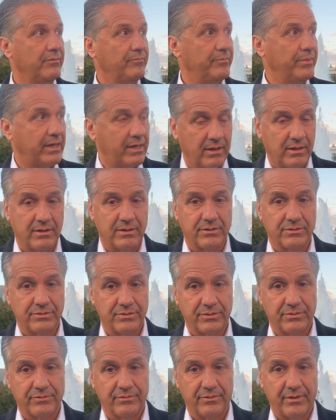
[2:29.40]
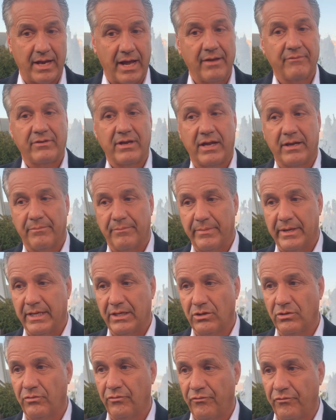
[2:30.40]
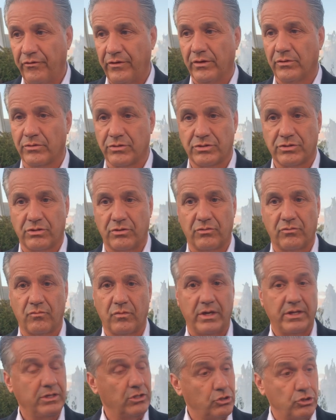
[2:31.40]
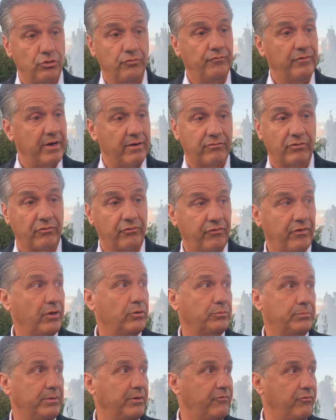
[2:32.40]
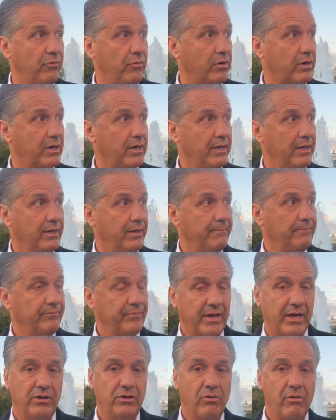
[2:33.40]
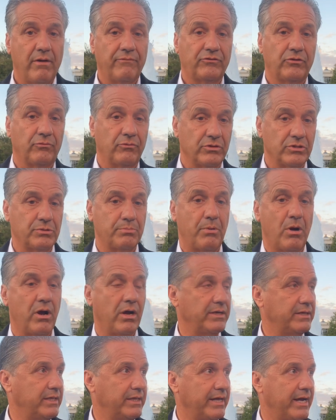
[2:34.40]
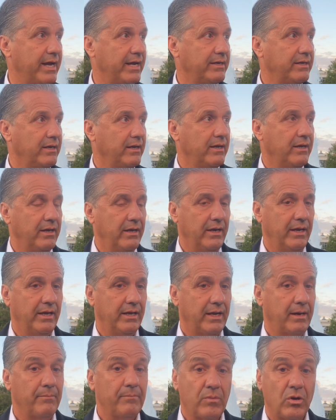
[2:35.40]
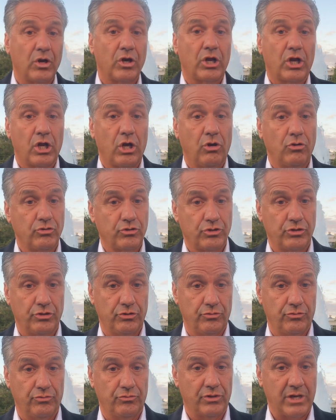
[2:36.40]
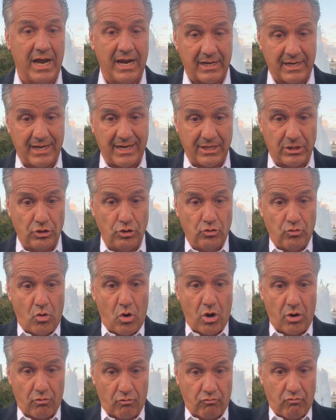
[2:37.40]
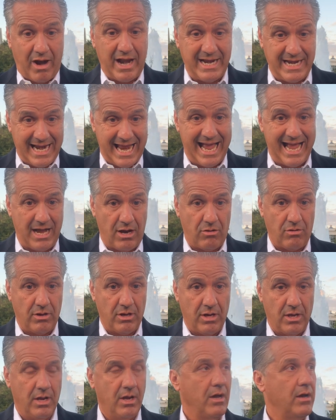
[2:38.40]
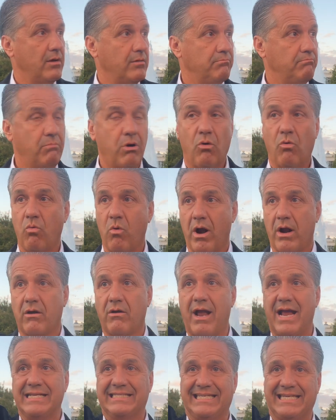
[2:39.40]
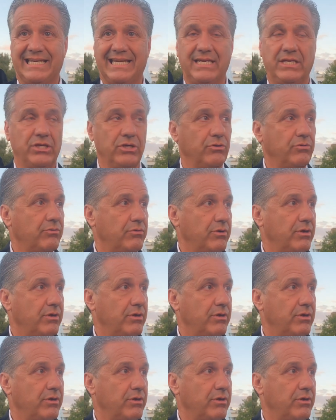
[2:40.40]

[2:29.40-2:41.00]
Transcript: because I've got to make you feel a certain way that you've never felt before. Now you have to respond to that. And I'm going to coach you not like you are right now, but where I see you,